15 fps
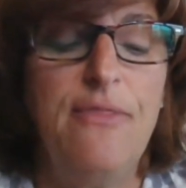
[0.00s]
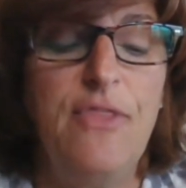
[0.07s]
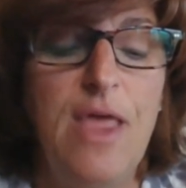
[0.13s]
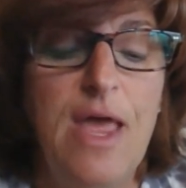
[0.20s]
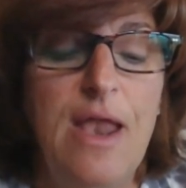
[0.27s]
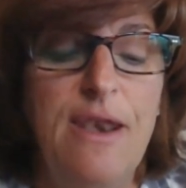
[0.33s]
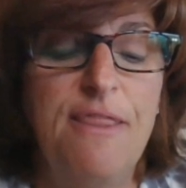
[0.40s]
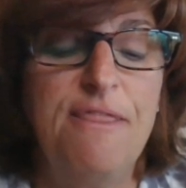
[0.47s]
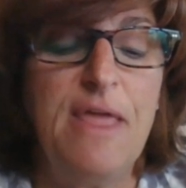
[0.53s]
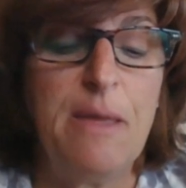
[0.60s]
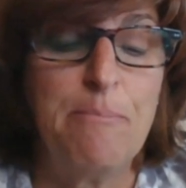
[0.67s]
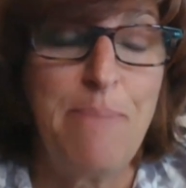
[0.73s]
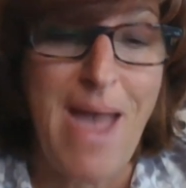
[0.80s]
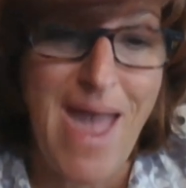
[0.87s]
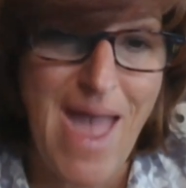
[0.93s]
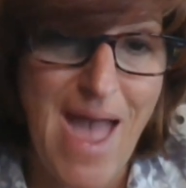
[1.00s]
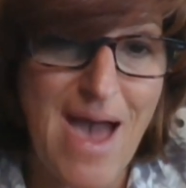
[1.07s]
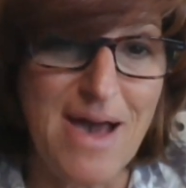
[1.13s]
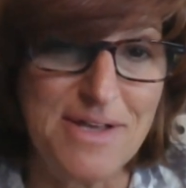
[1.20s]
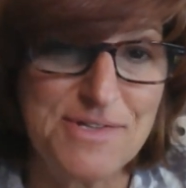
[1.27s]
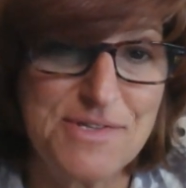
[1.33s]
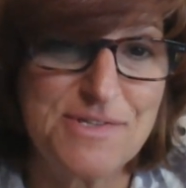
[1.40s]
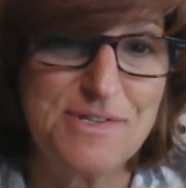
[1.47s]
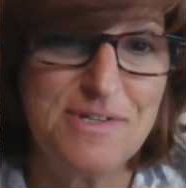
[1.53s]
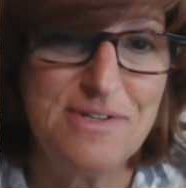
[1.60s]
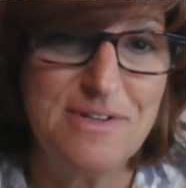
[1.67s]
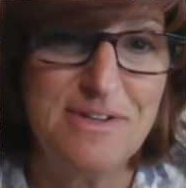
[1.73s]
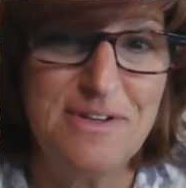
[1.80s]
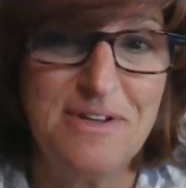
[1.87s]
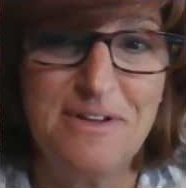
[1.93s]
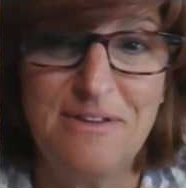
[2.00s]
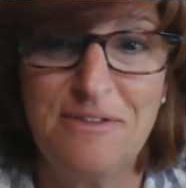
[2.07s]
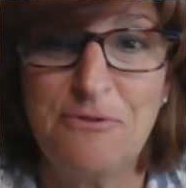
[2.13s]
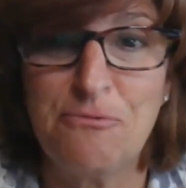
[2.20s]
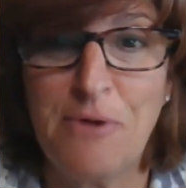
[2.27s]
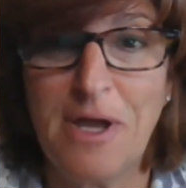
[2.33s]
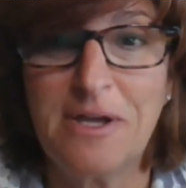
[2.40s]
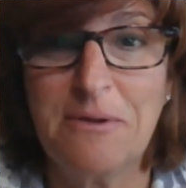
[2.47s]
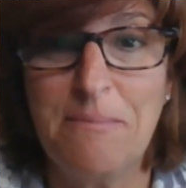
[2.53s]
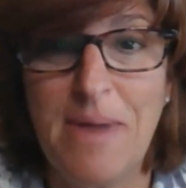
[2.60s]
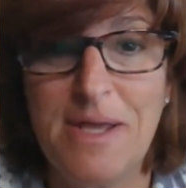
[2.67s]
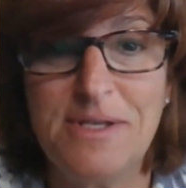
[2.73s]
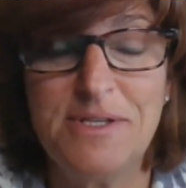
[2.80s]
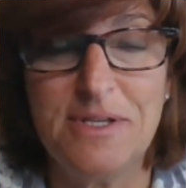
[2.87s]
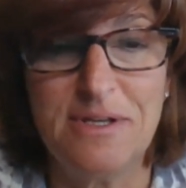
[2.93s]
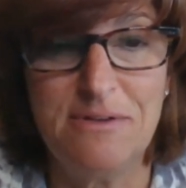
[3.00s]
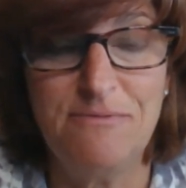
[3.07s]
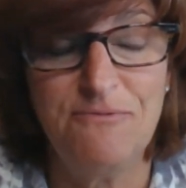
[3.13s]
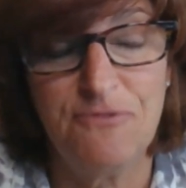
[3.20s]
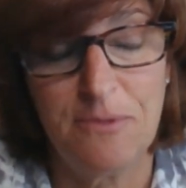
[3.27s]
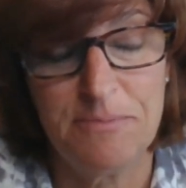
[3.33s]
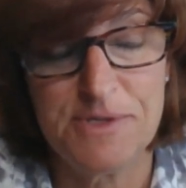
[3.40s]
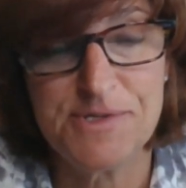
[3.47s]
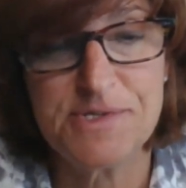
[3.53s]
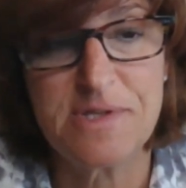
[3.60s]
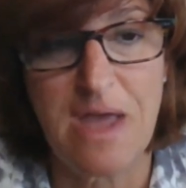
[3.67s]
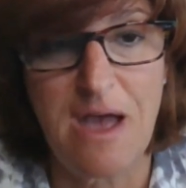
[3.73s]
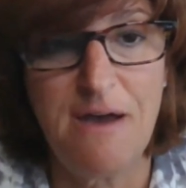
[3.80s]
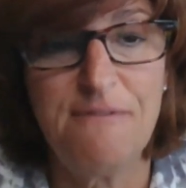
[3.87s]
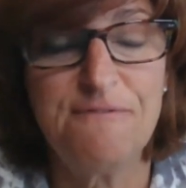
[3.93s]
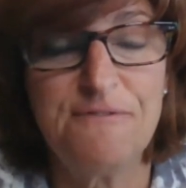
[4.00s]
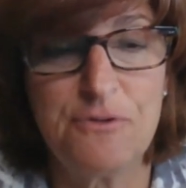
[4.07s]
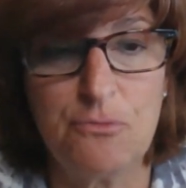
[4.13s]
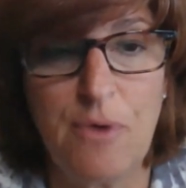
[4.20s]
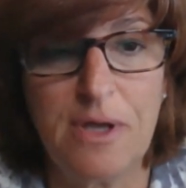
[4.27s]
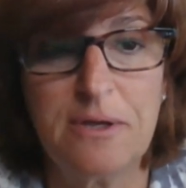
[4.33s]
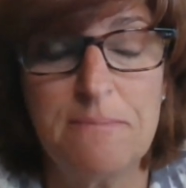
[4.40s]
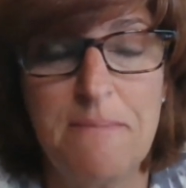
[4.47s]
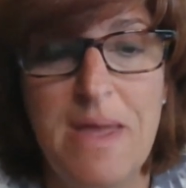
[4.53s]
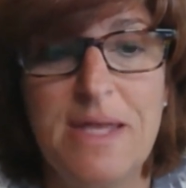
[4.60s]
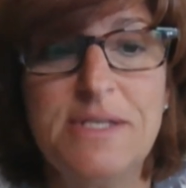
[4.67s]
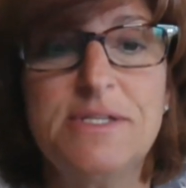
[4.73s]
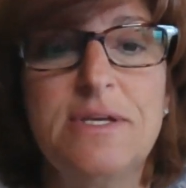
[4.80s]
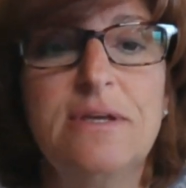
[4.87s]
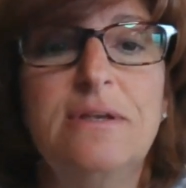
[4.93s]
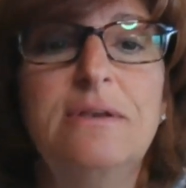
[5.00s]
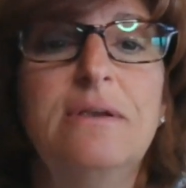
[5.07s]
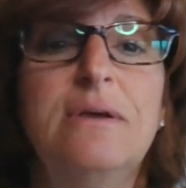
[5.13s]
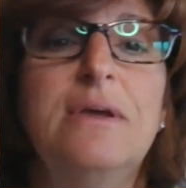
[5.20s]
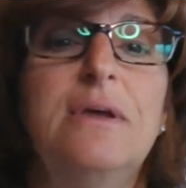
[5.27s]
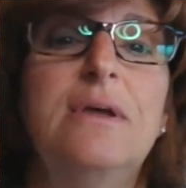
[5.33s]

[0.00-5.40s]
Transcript: and then they passed the recommended, from the staff, the recommended